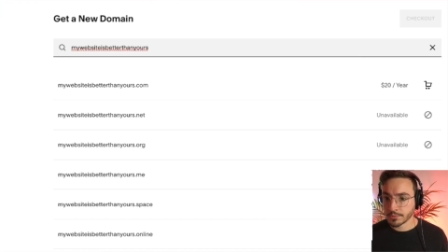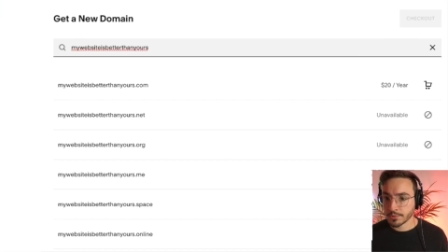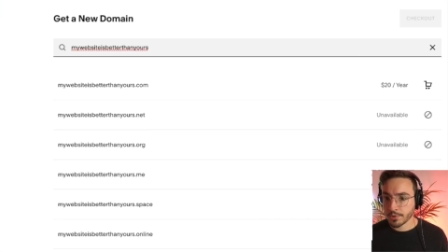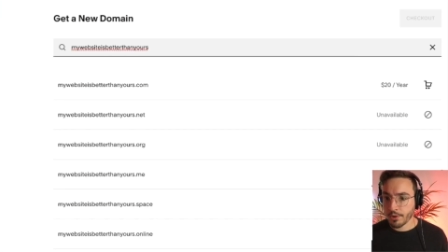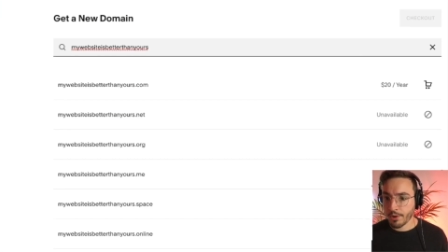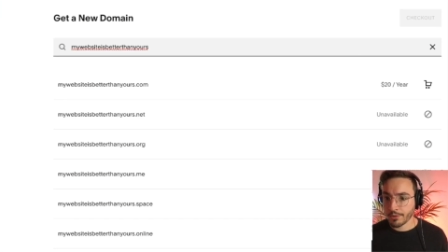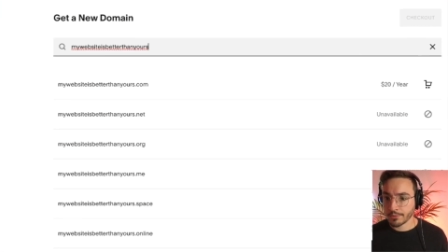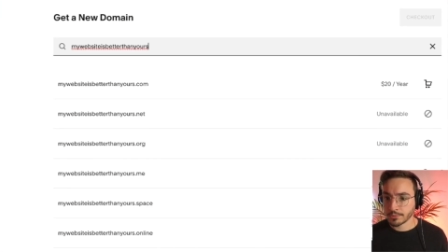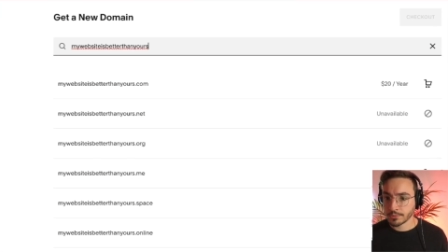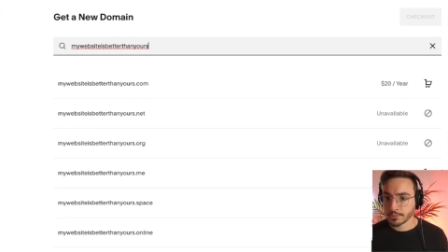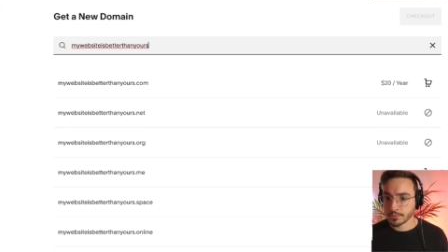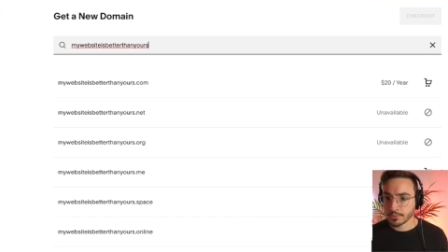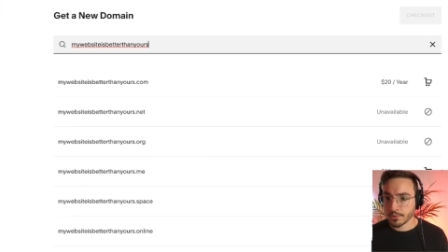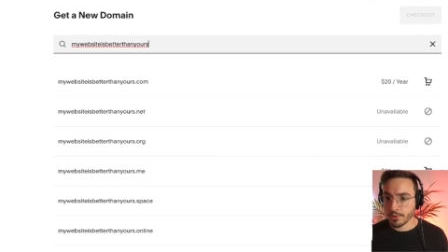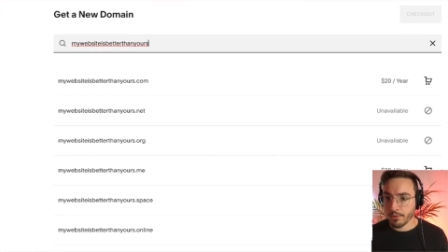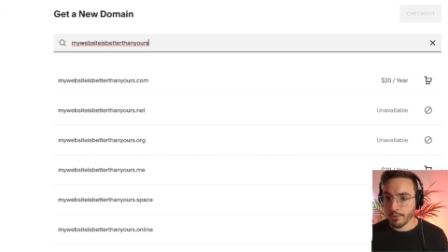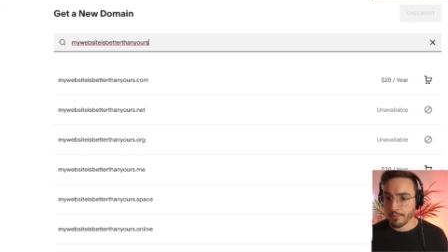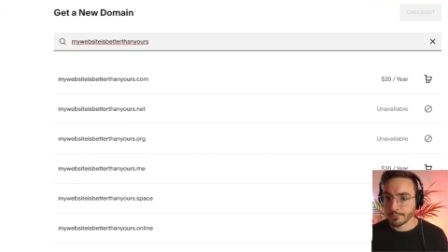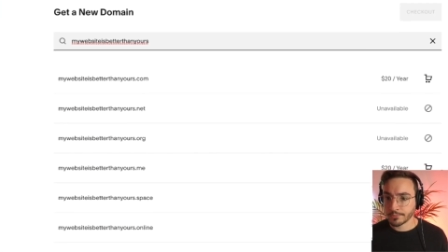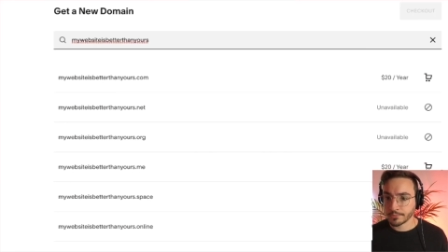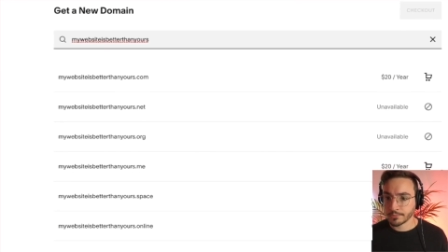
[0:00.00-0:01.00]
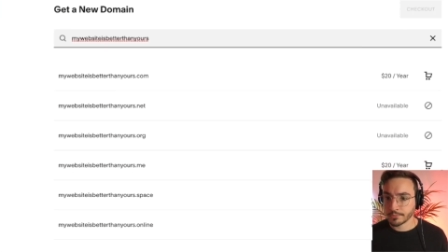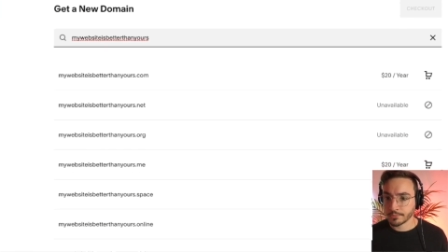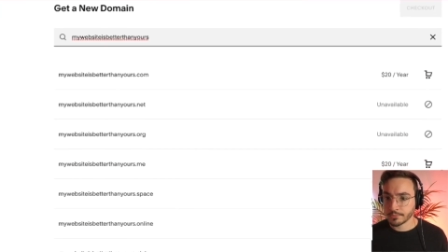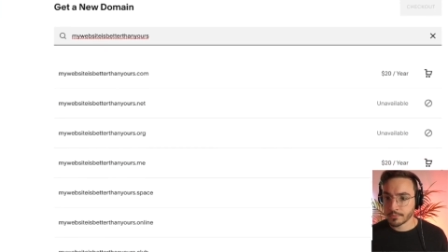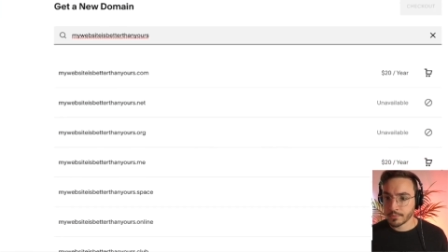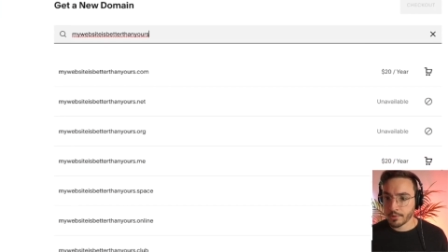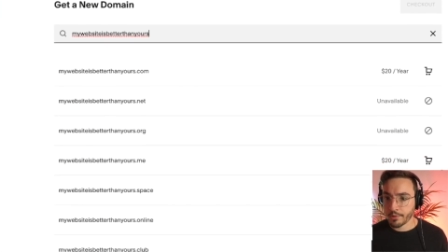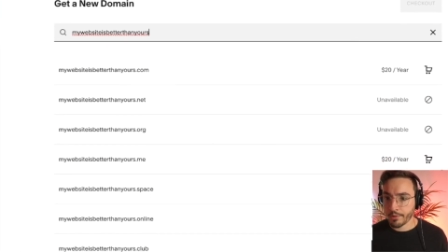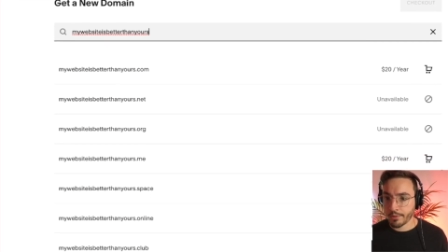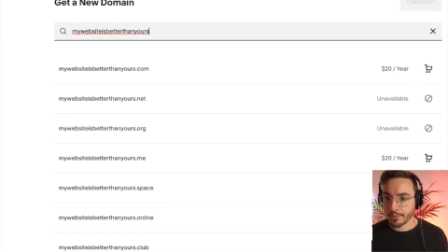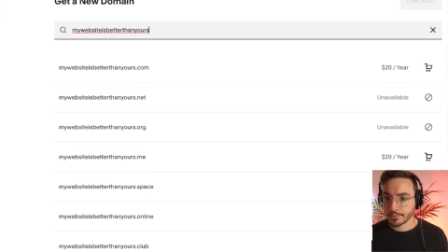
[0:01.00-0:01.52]
I mean, the domain options
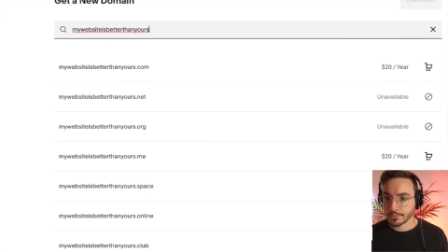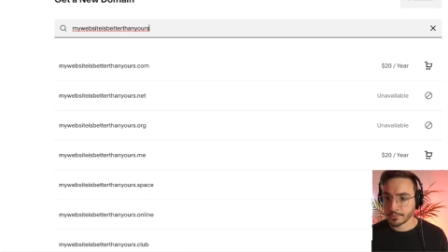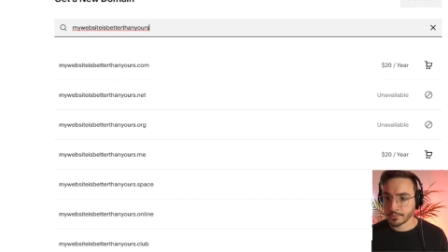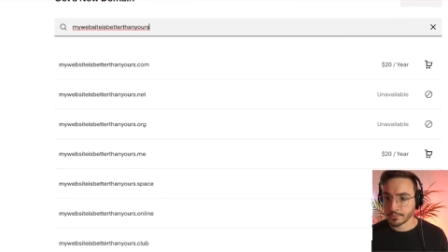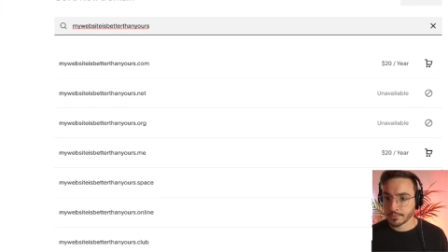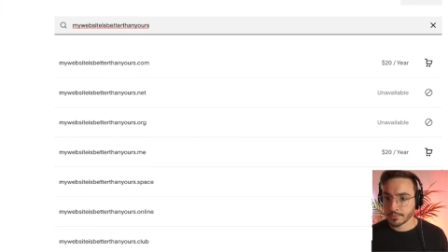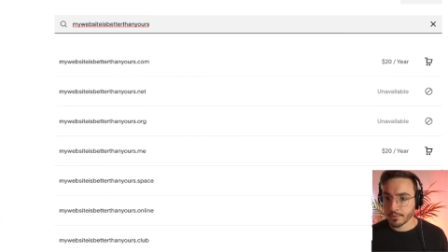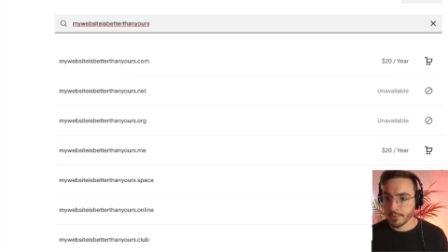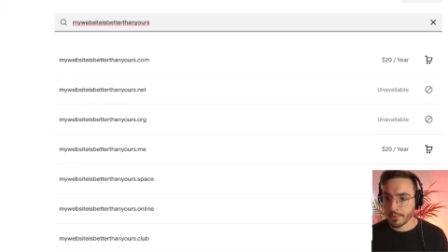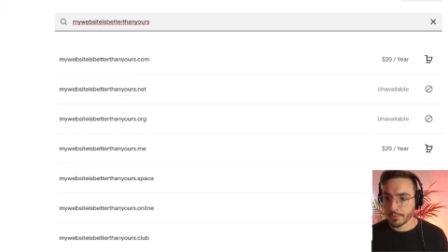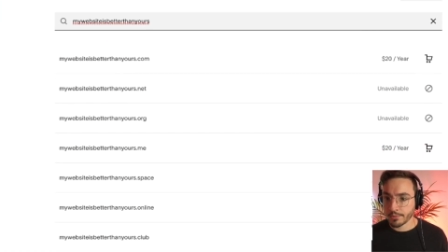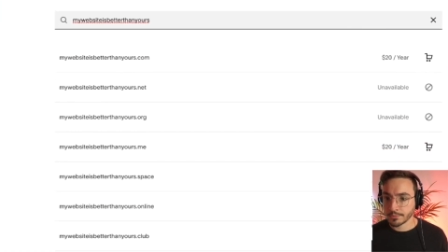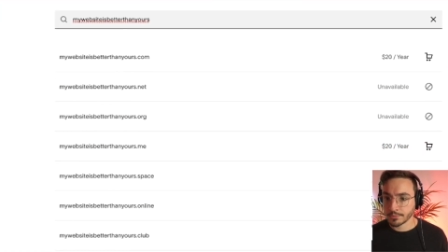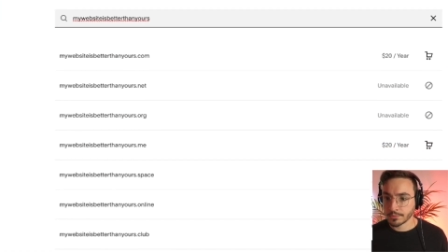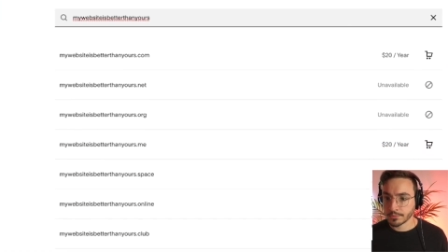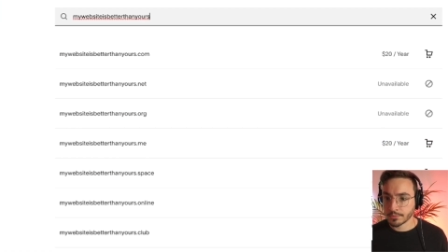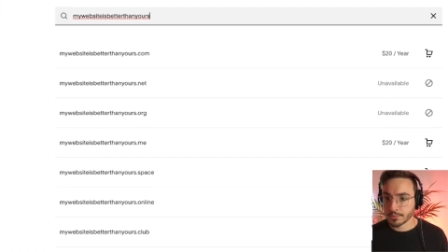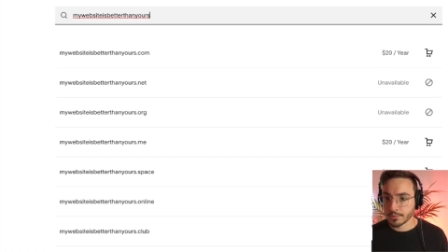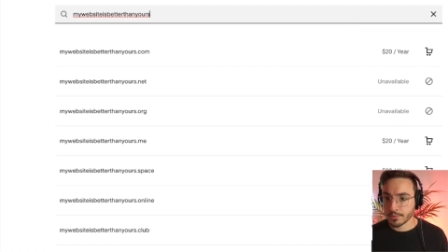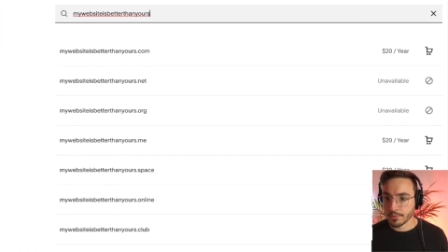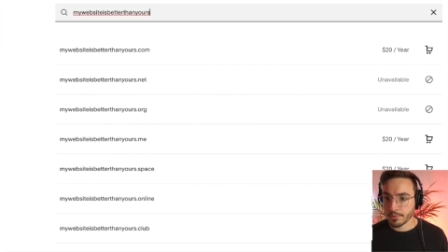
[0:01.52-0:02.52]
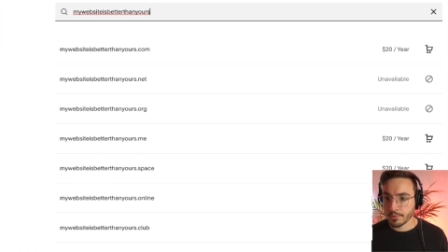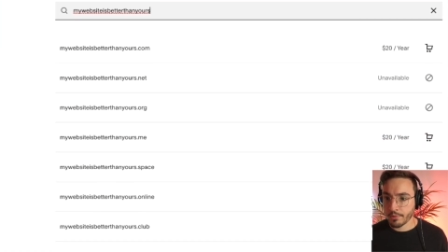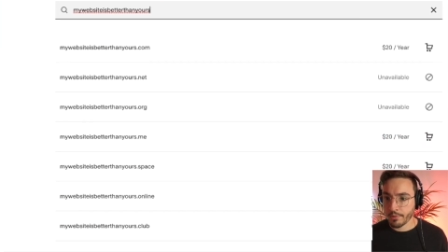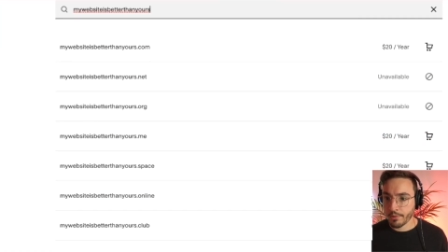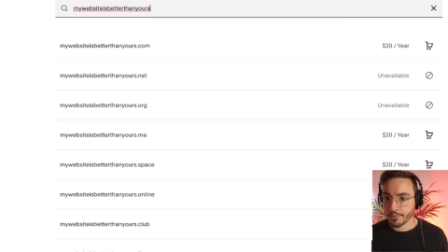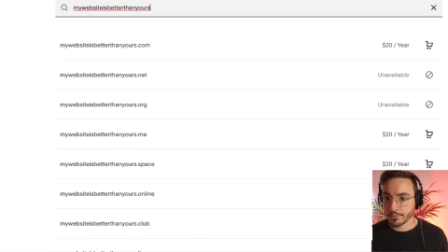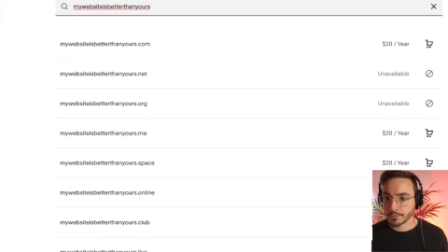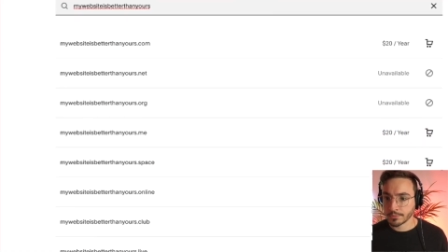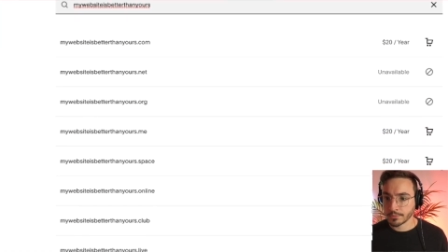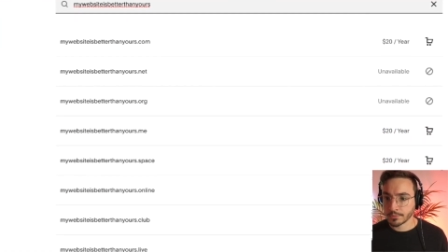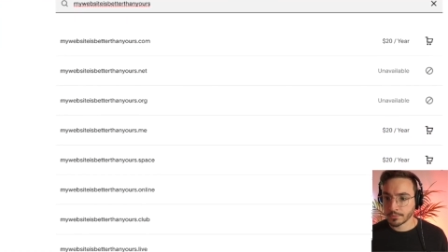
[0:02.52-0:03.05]
are endless. I mean, just uh,
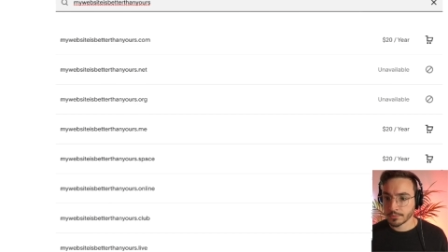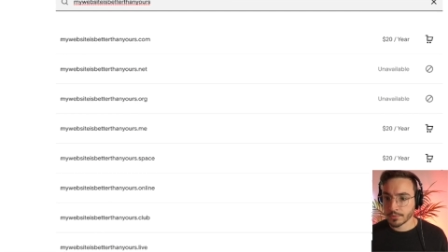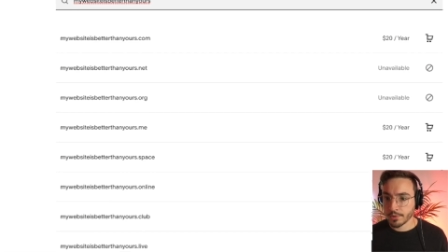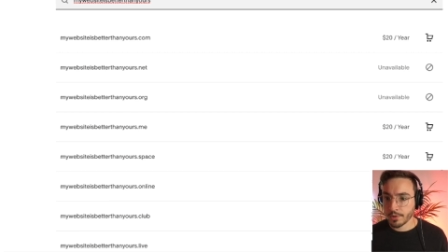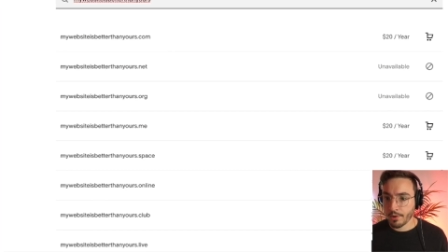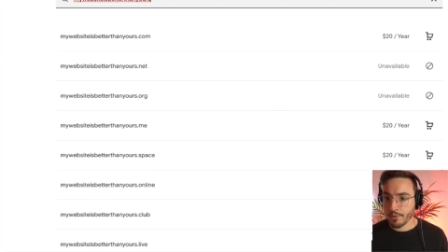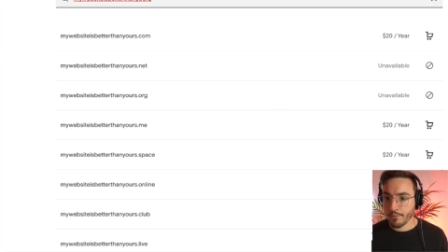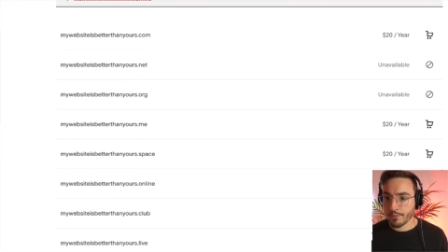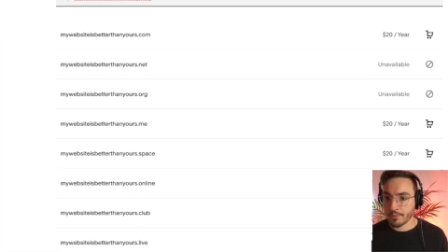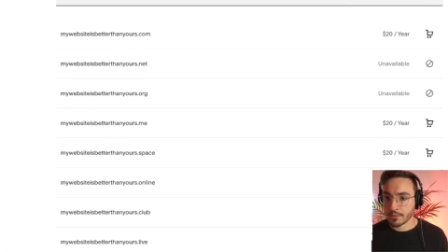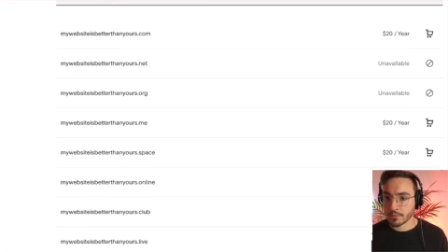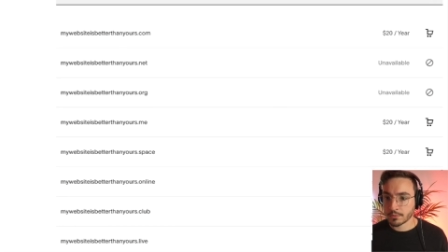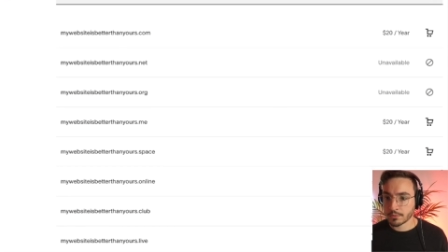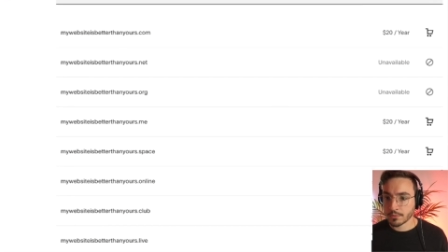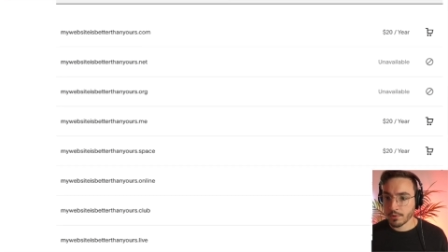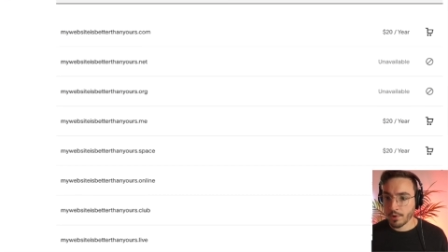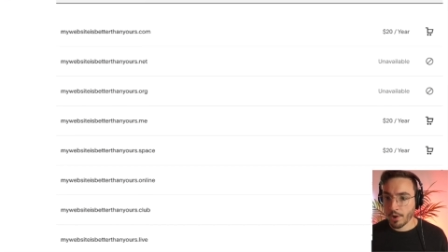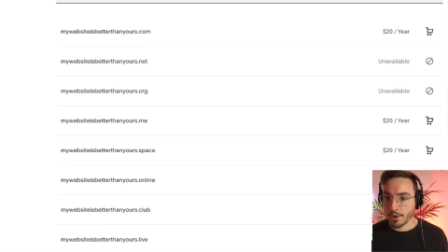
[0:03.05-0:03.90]
look at our URL.